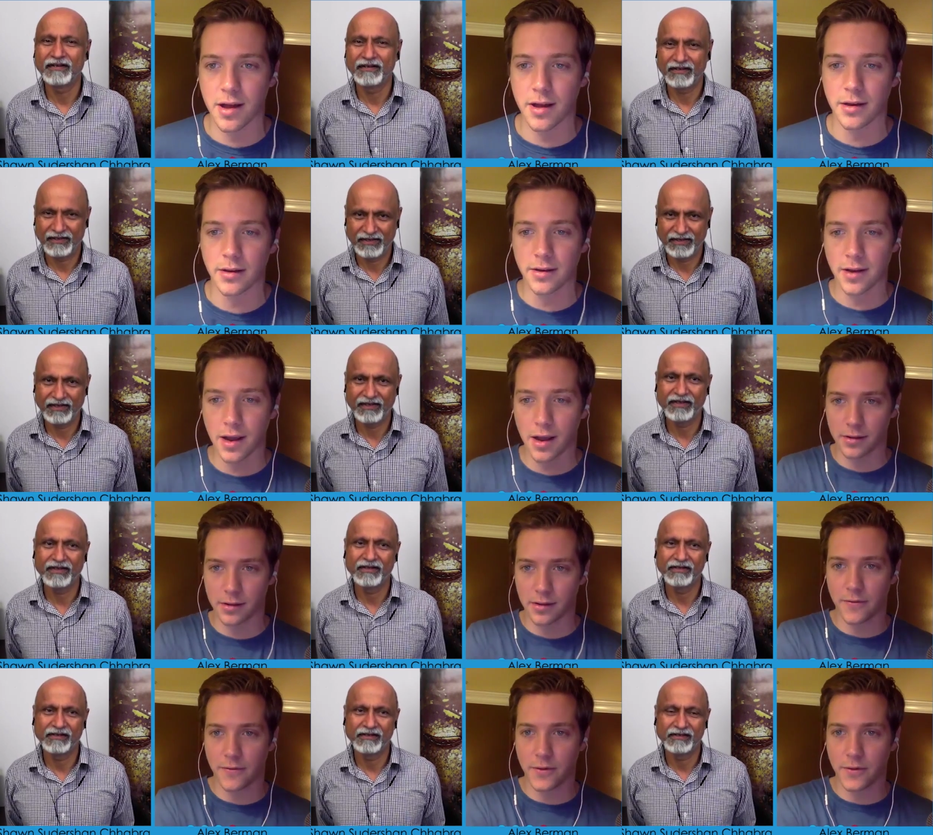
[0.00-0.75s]
Speaker 1: And
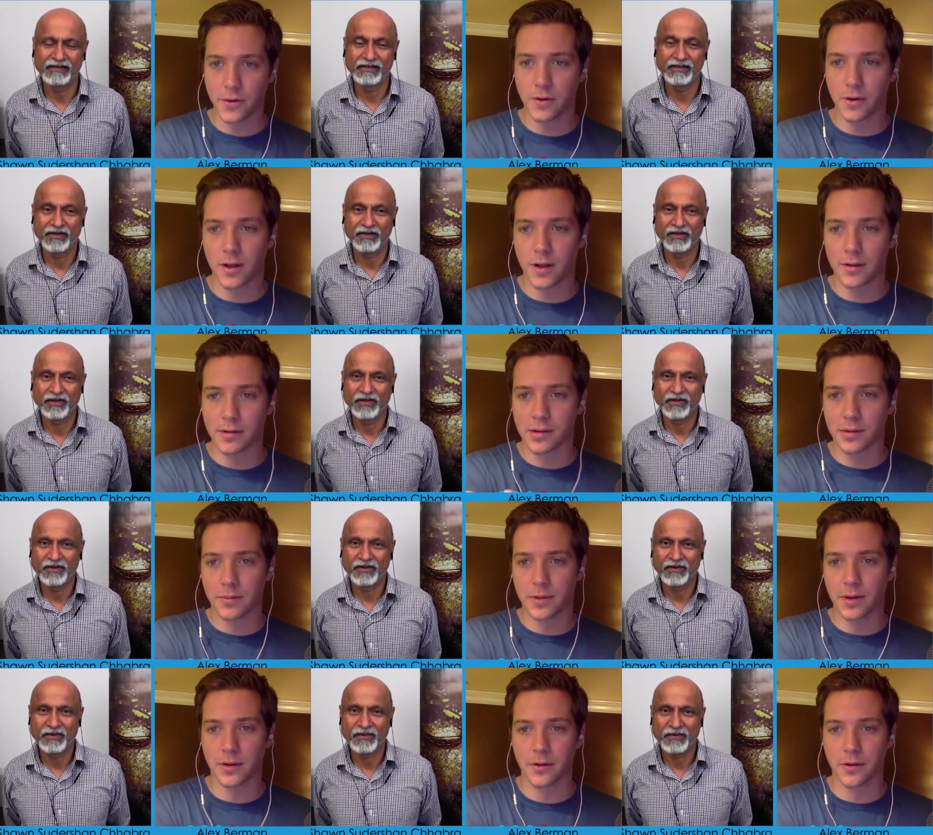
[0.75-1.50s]
yeah, if you call out
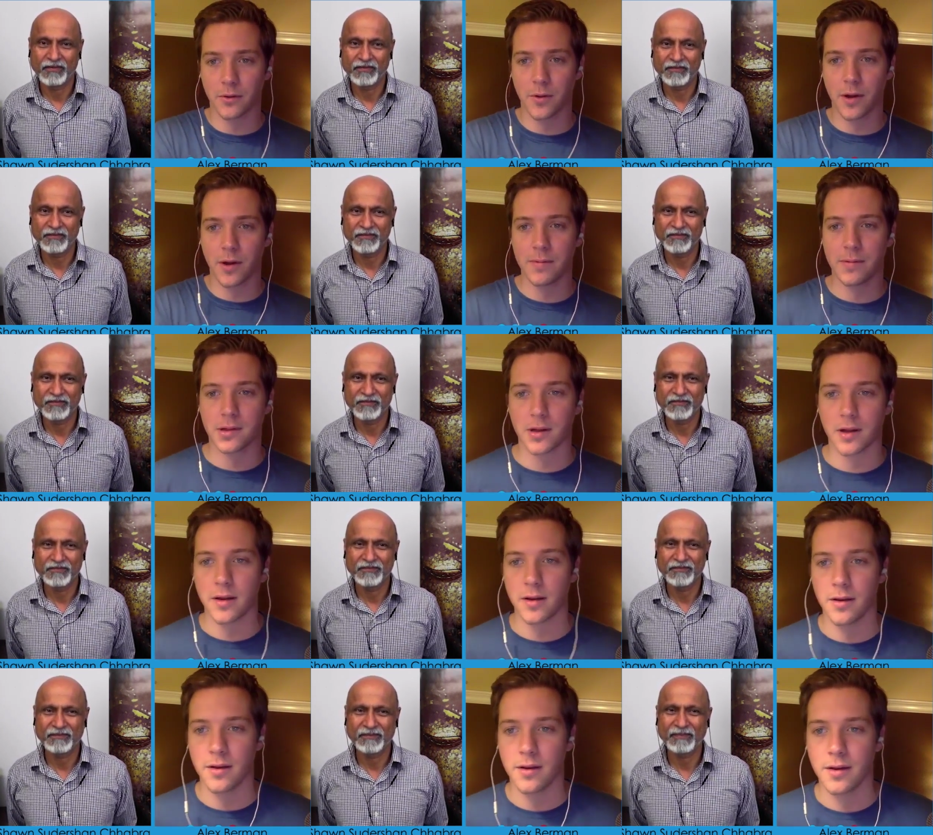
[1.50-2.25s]
something on their
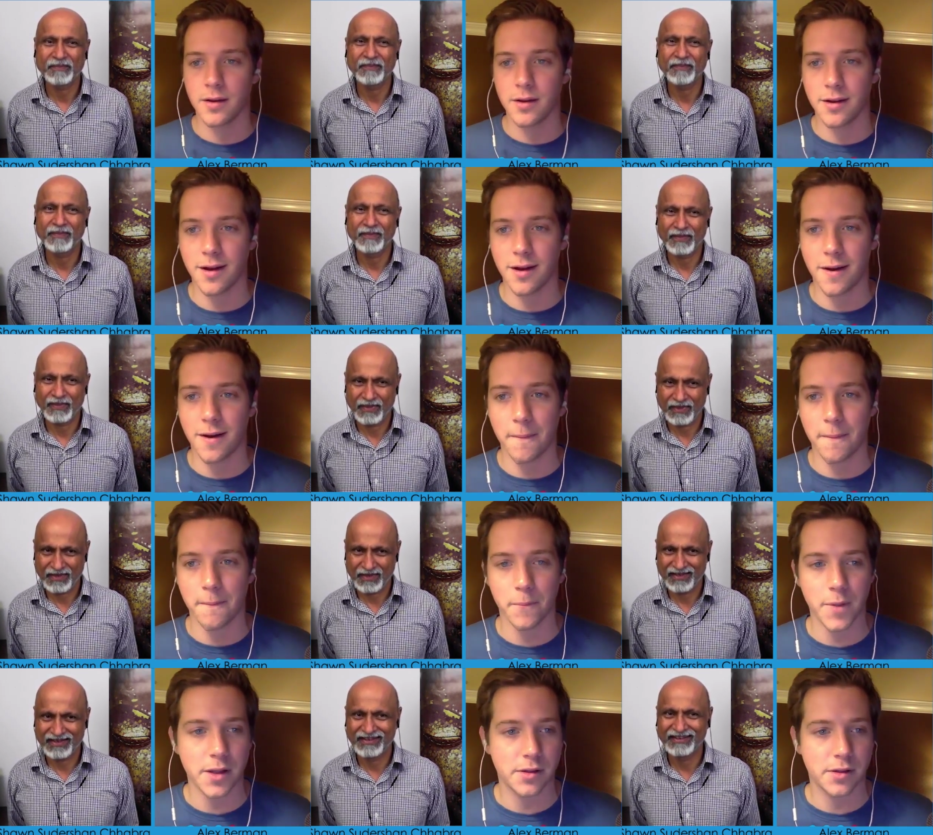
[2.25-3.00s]
website,
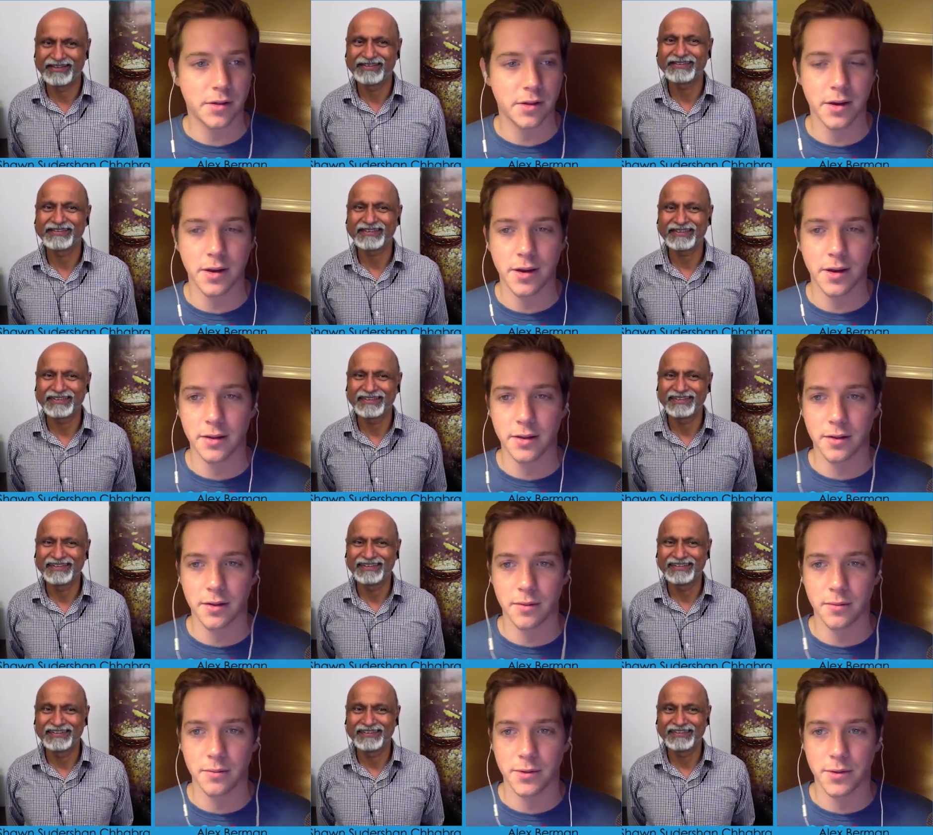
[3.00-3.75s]
um, it's going to get
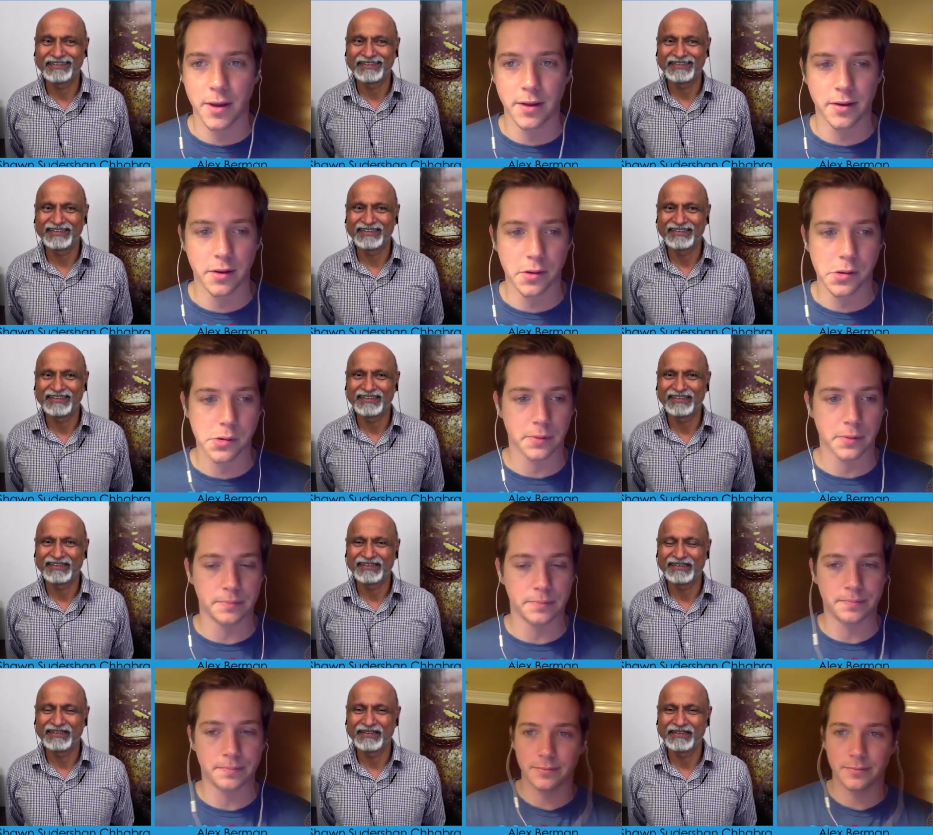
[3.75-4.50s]
them to pay attention.
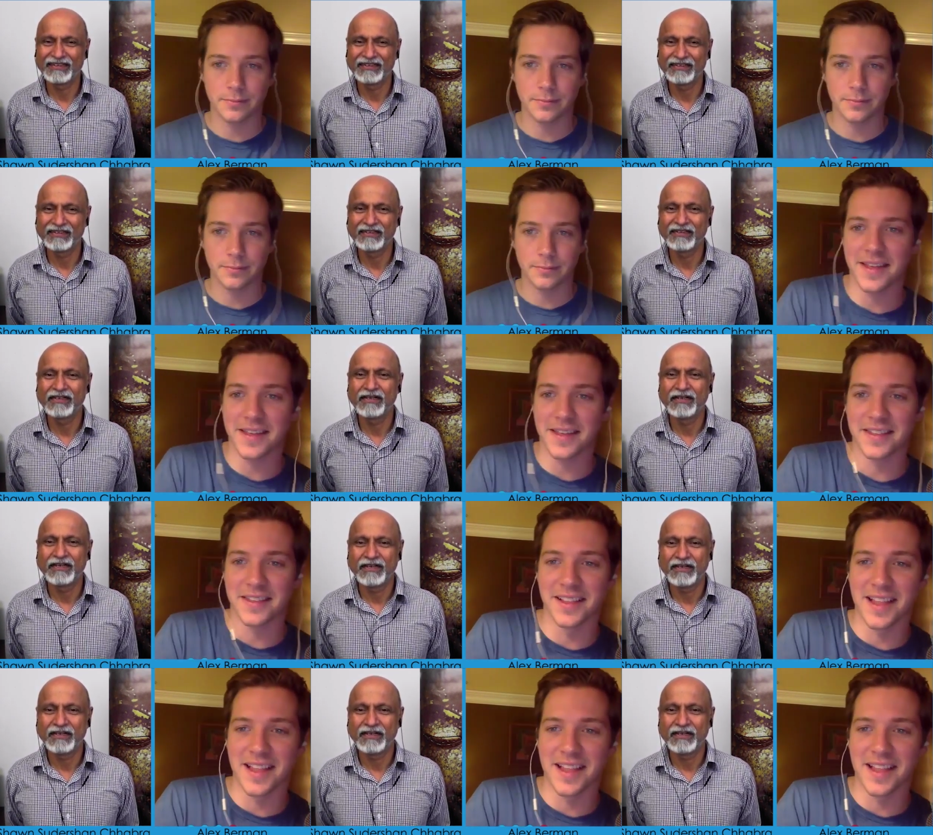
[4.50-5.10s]
And then the